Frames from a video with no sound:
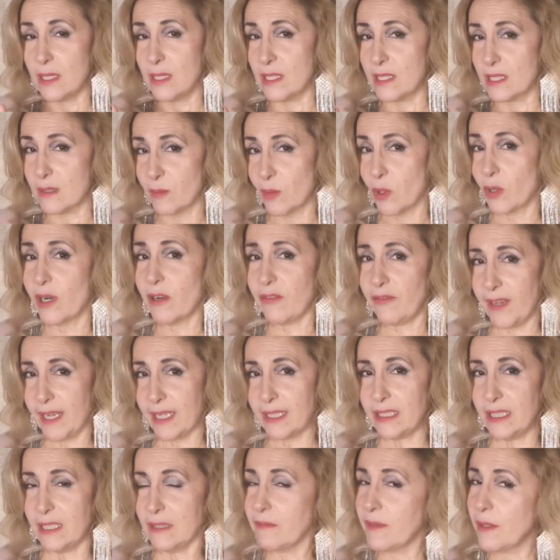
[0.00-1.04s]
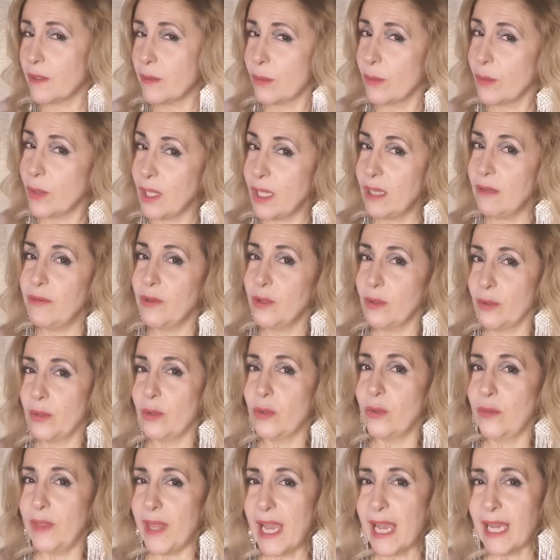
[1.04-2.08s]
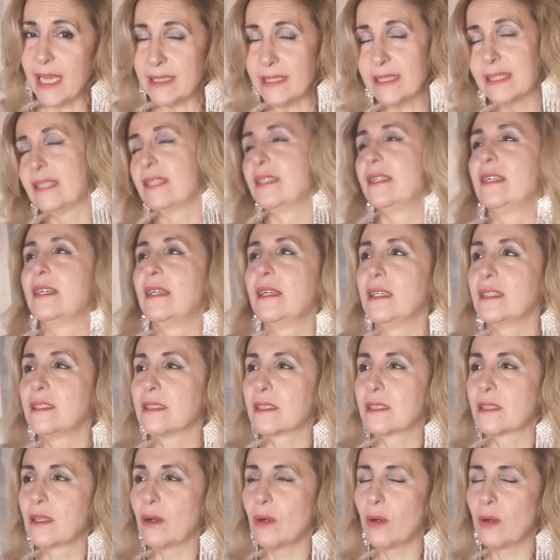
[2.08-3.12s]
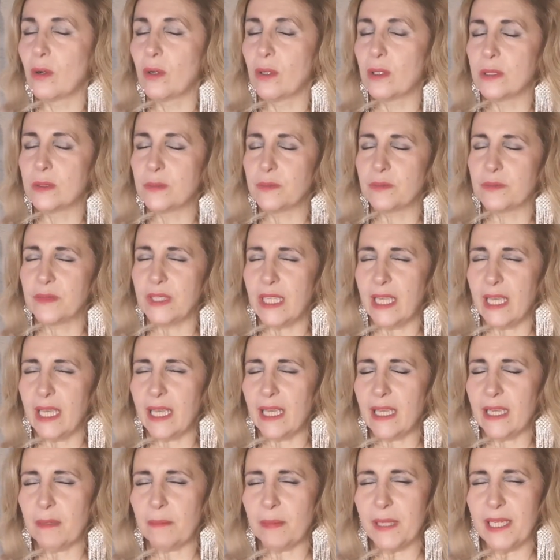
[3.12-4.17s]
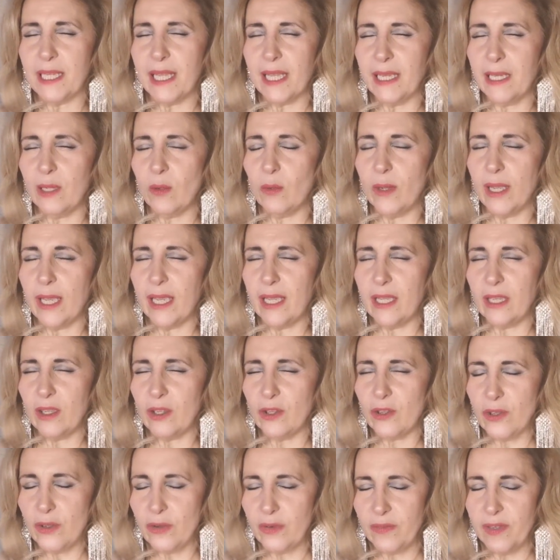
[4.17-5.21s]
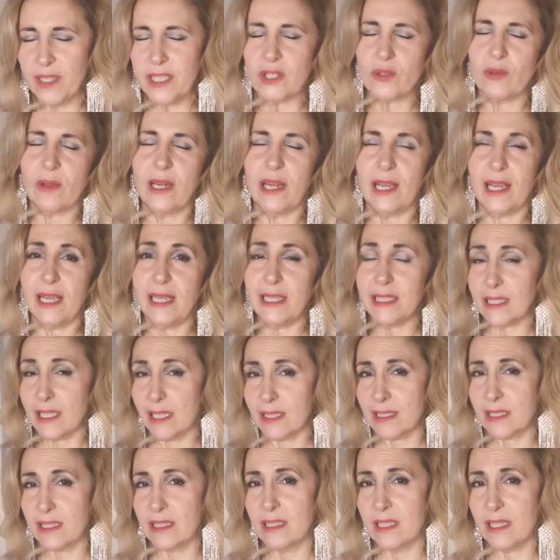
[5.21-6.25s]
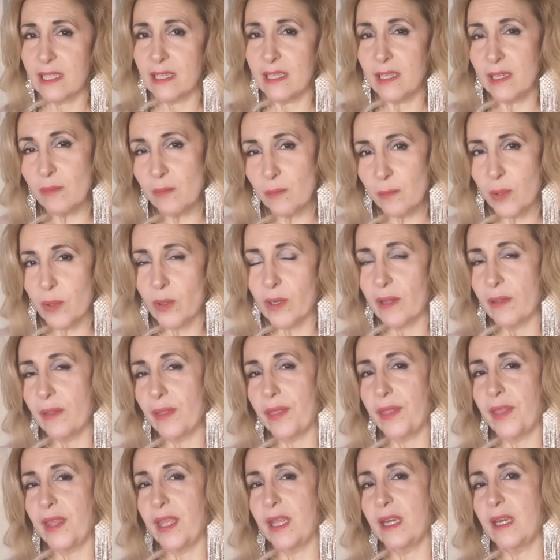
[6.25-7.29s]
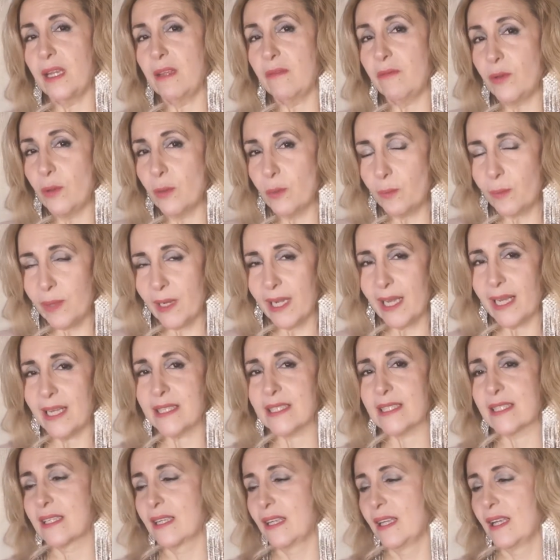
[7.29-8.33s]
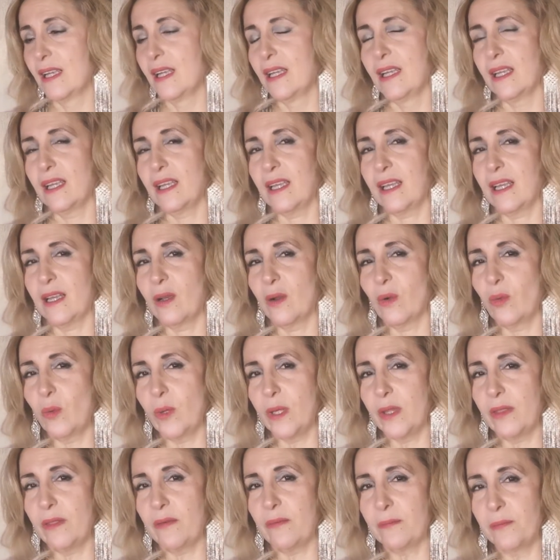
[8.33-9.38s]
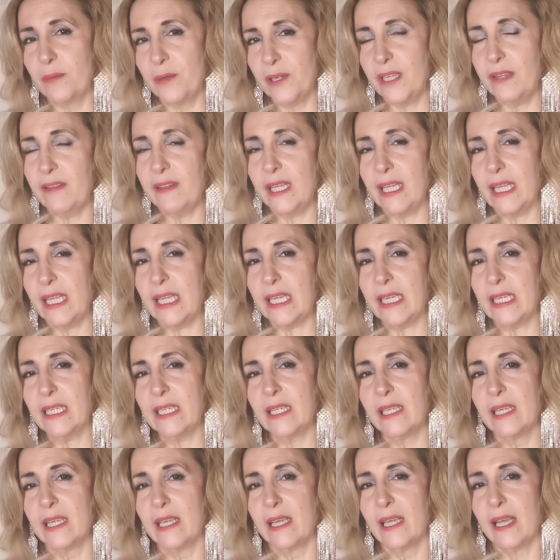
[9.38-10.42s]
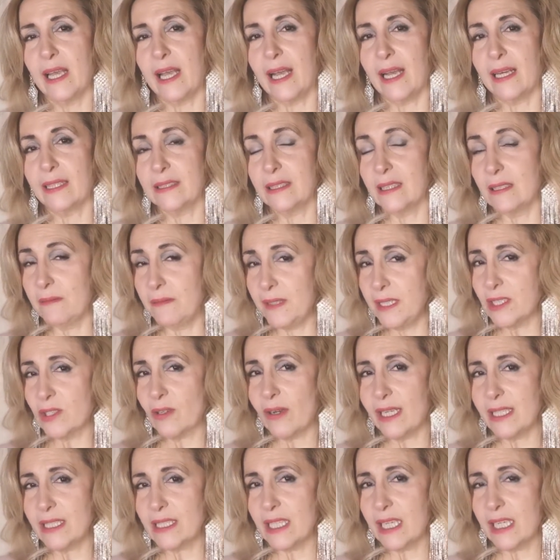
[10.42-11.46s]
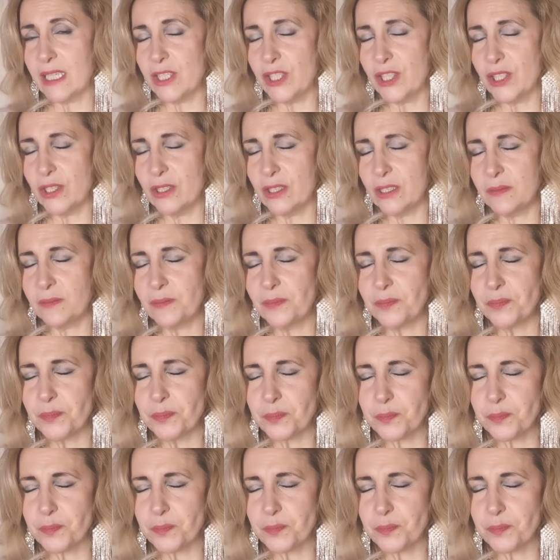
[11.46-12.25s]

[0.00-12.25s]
It's more effective if you do that. So yeah, but anyway, you visualize, that's the important thing. If you plus with the breathing and the visualization,